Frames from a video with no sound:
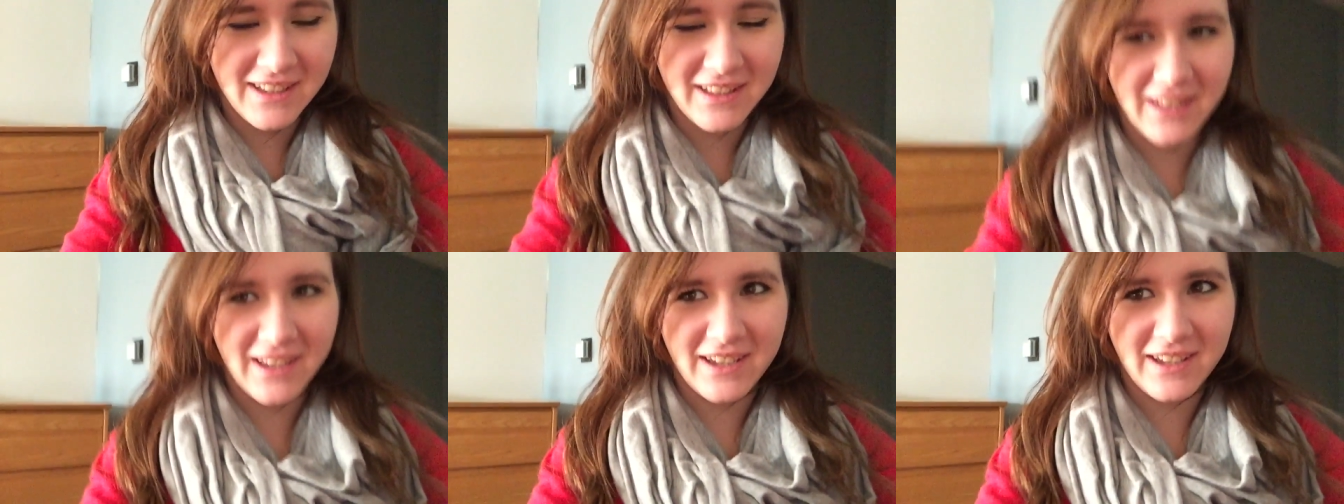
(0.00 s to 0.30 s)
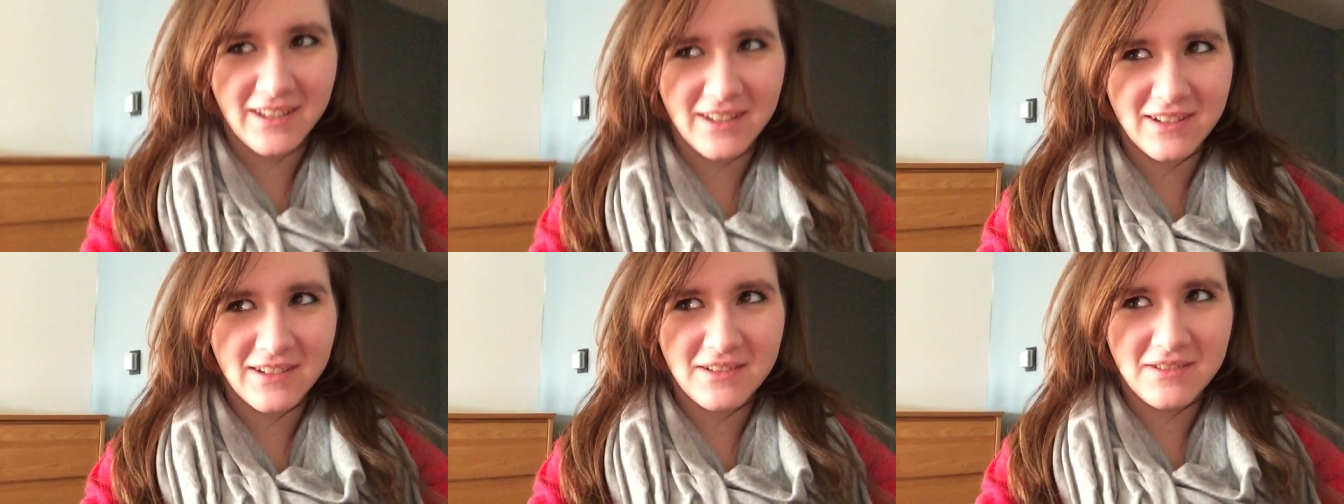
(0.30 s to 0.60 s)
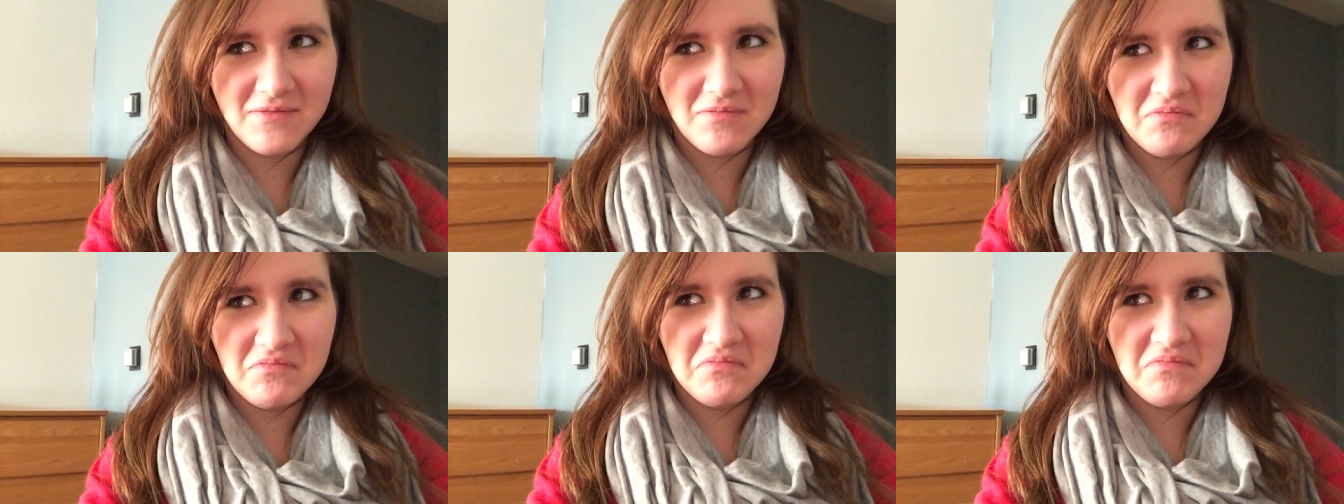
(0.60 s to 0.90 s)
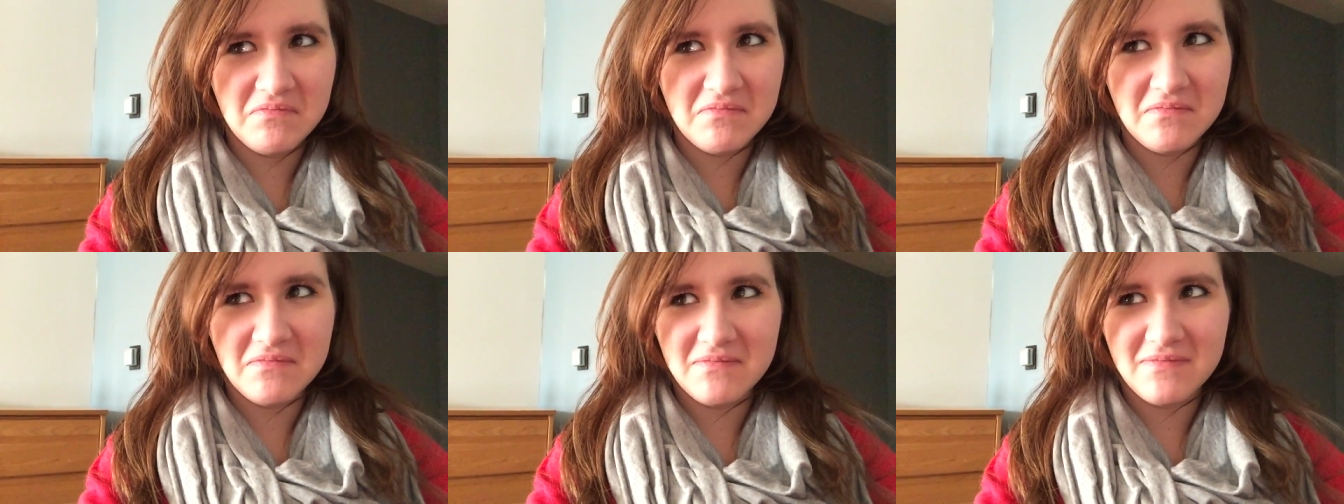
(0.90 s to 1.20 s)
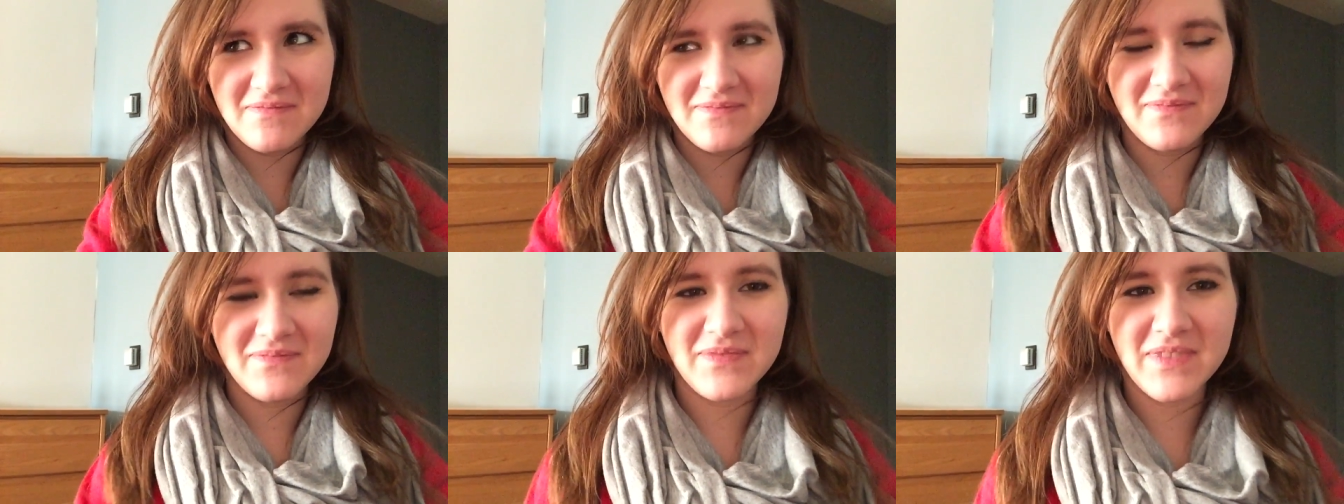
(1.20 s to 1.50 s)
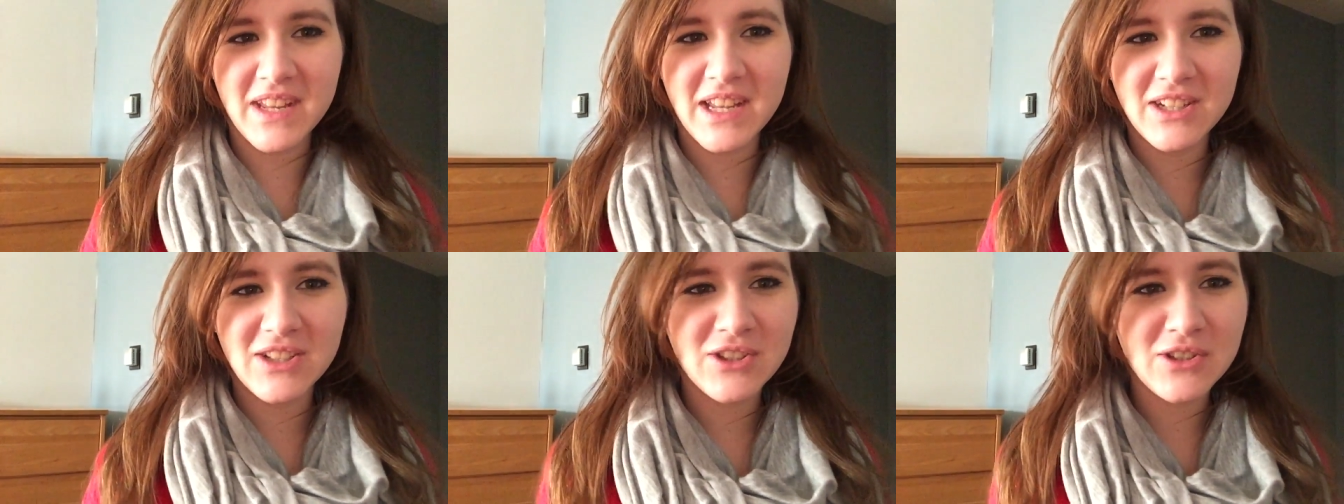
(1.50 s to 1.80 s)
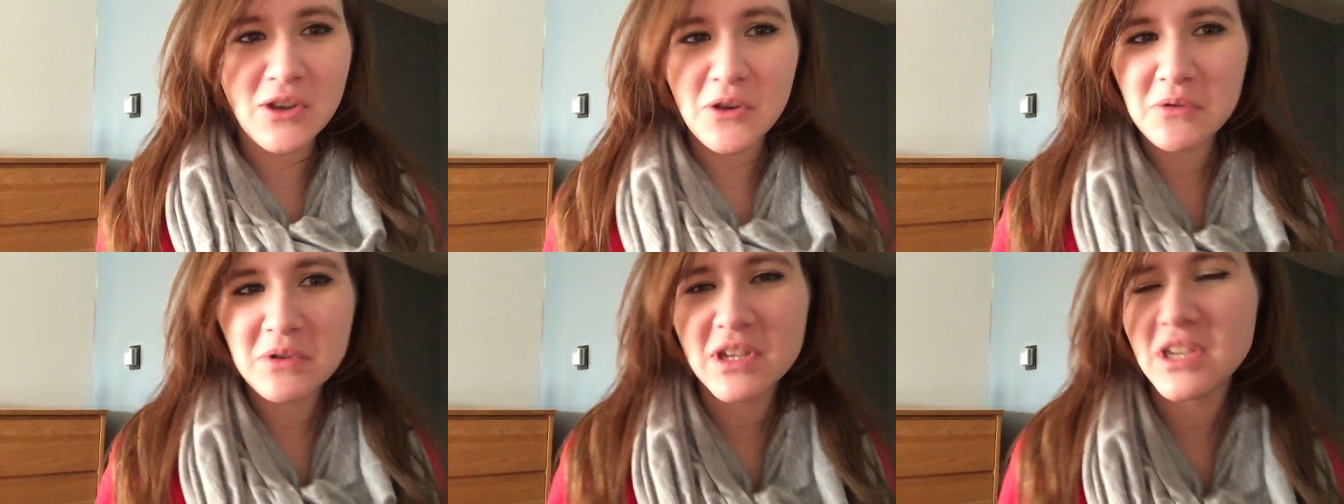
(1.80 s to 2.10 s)
Like,
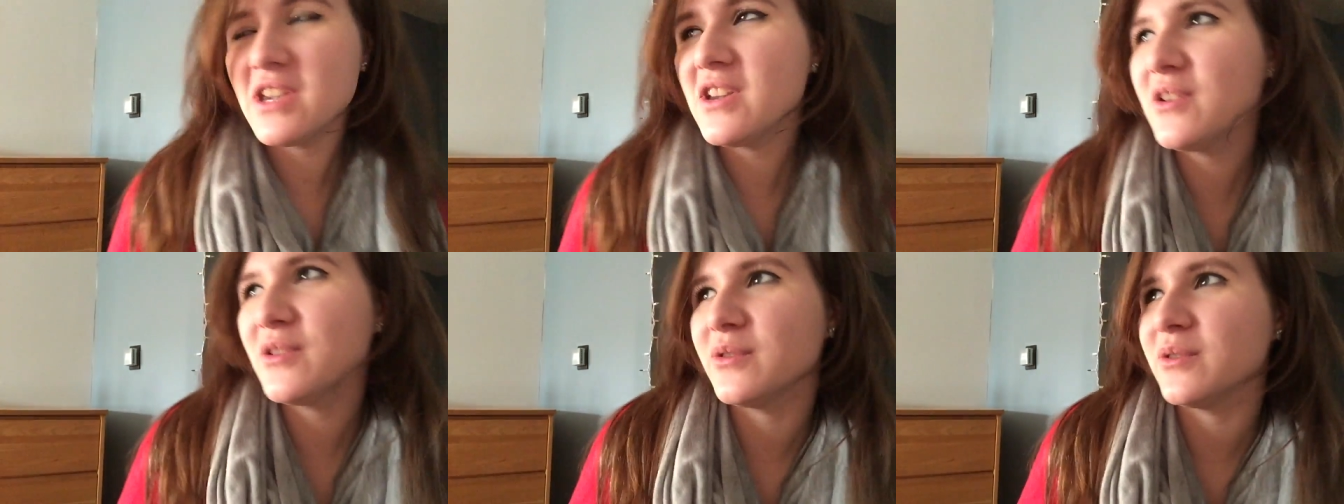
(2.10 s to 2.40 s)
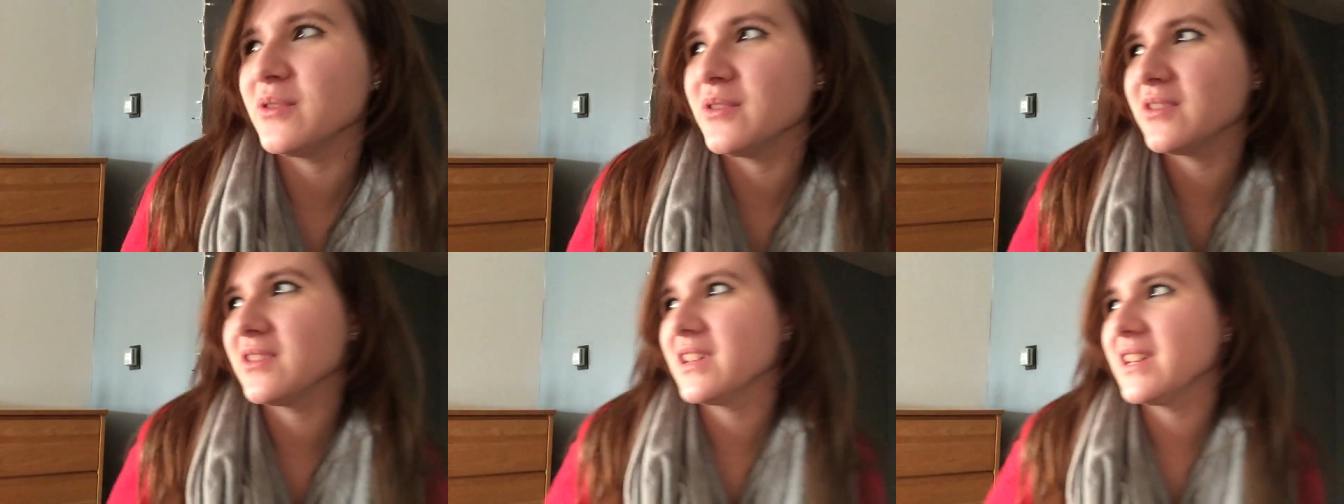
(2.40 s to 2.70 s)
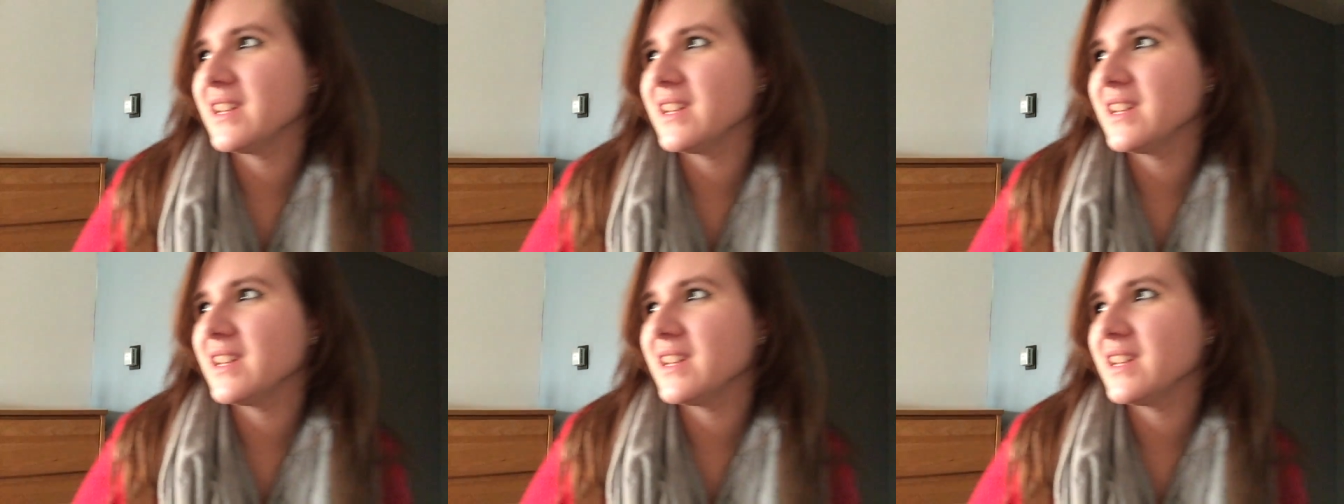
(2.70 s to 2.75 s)
it's so cute.